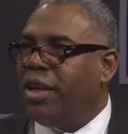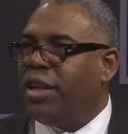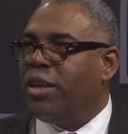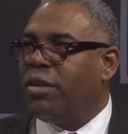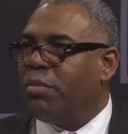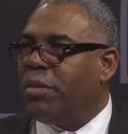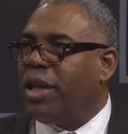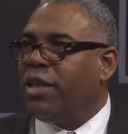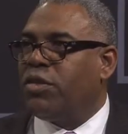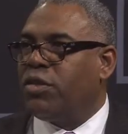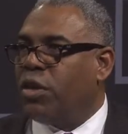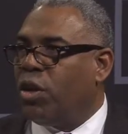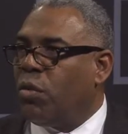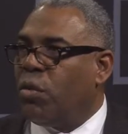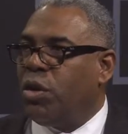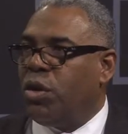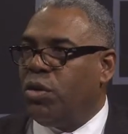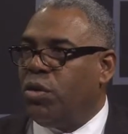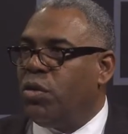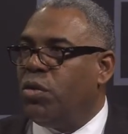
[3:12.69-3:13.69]
then based
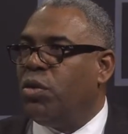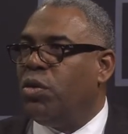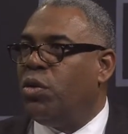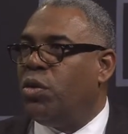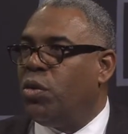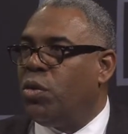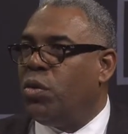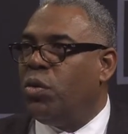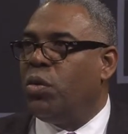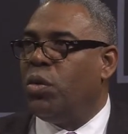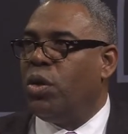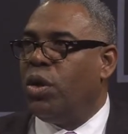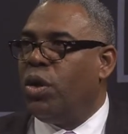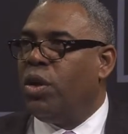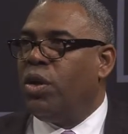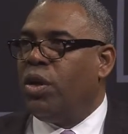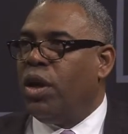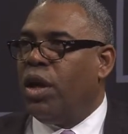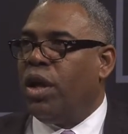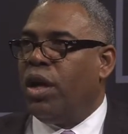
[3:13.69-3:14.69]
on what you knew
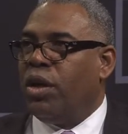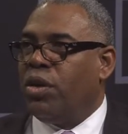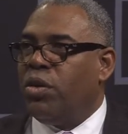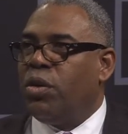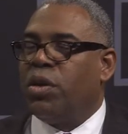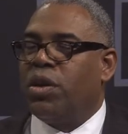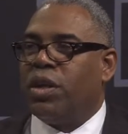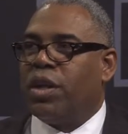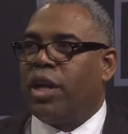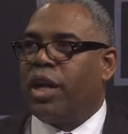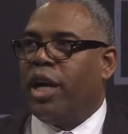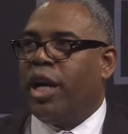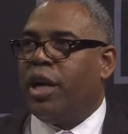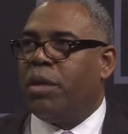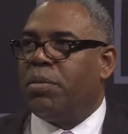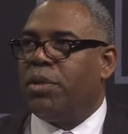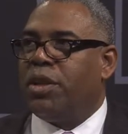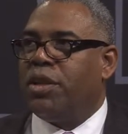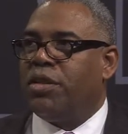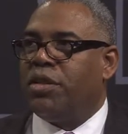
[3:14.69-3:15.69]
you could
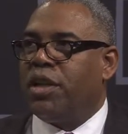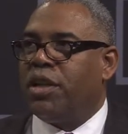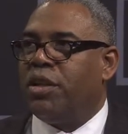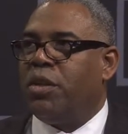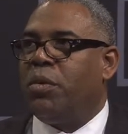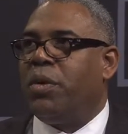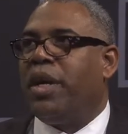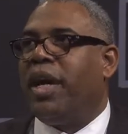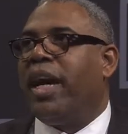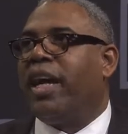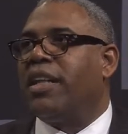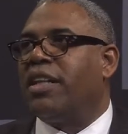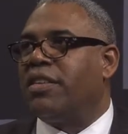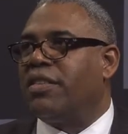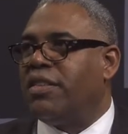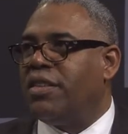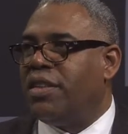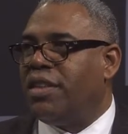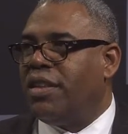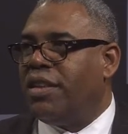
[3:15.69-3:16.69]
accomplish and the
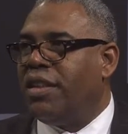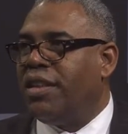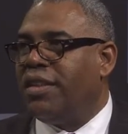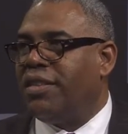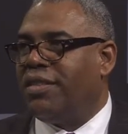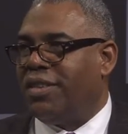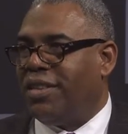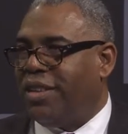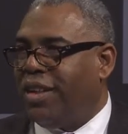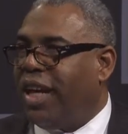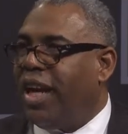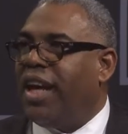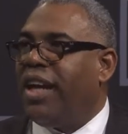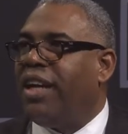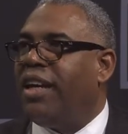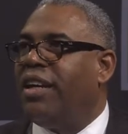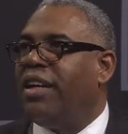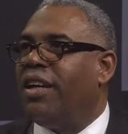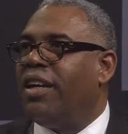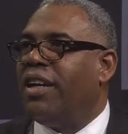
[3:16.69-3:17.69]
reality
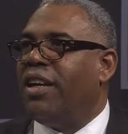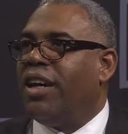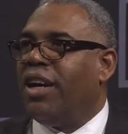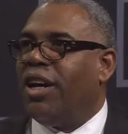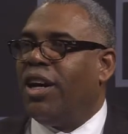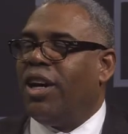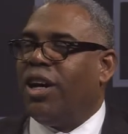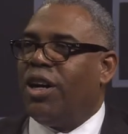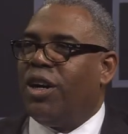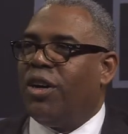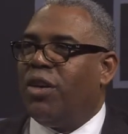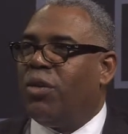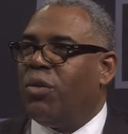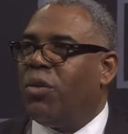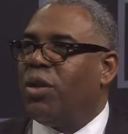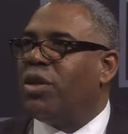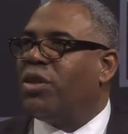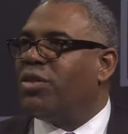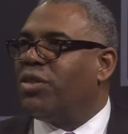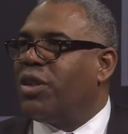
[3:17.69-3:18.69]
today,
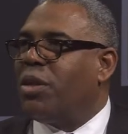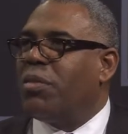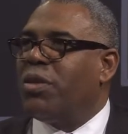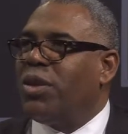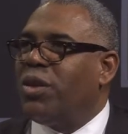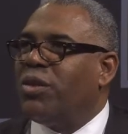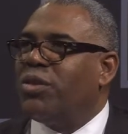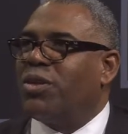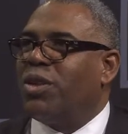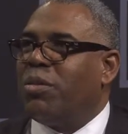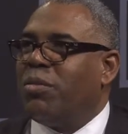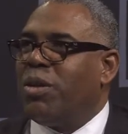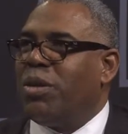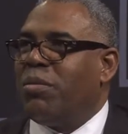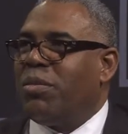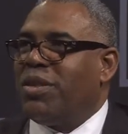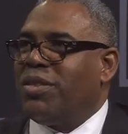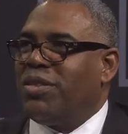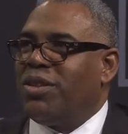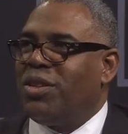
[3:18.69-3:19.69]
what are some of those
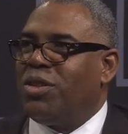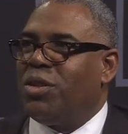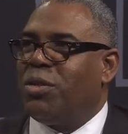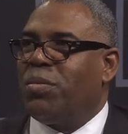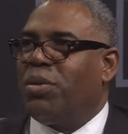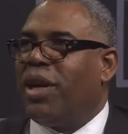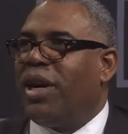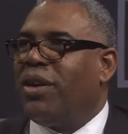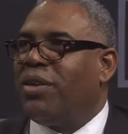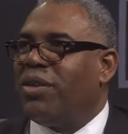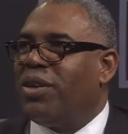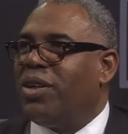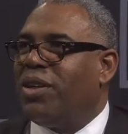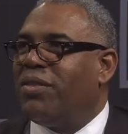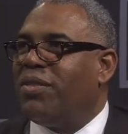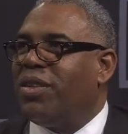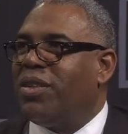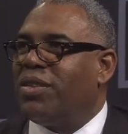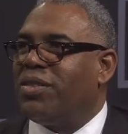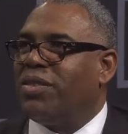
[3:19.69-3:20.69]
commitments that you're proud
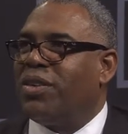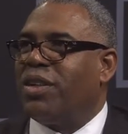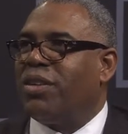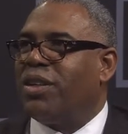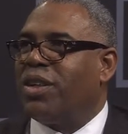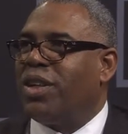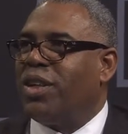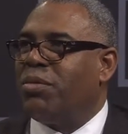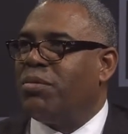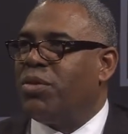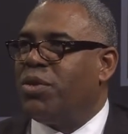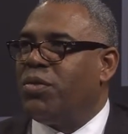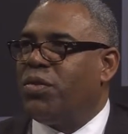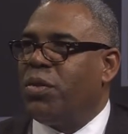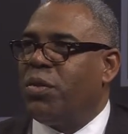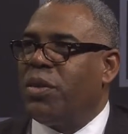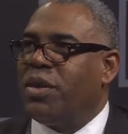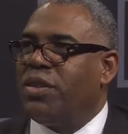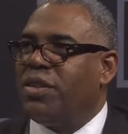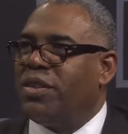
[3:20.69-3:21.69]
of that are starting to come to
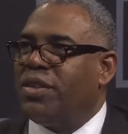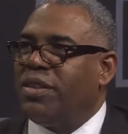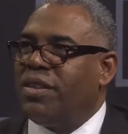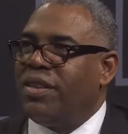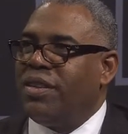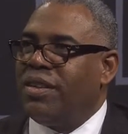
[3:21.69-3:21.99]
fruition?